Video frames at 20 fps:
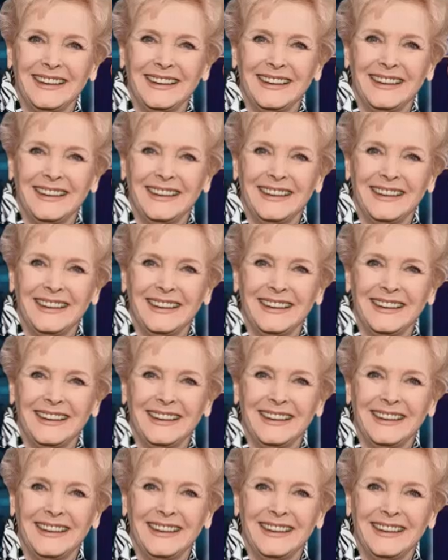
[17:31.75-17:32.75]

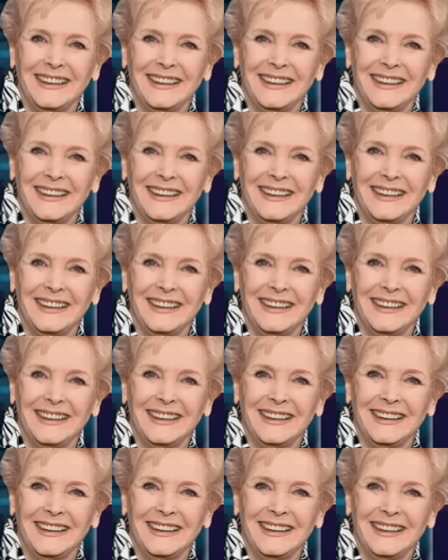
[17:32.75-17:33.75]

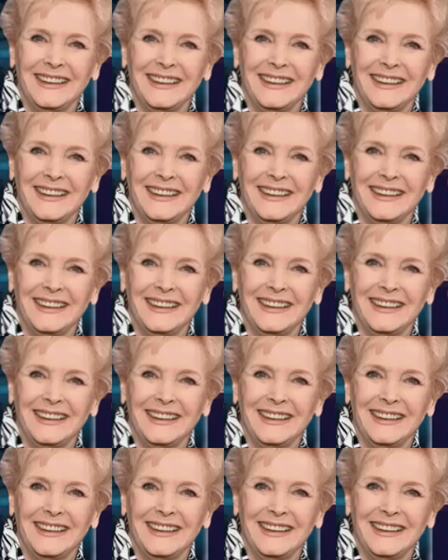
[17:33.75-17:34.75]

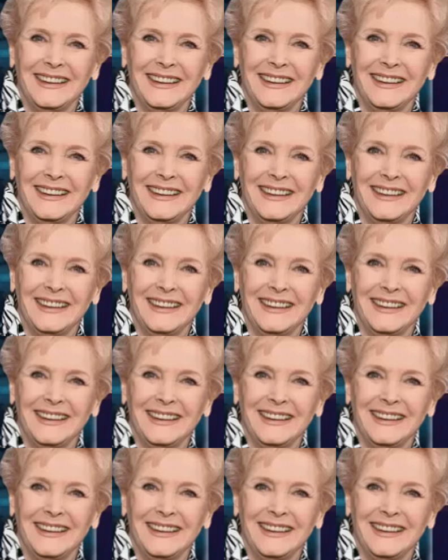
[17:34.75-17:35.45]
No words are spoken by the person on screen.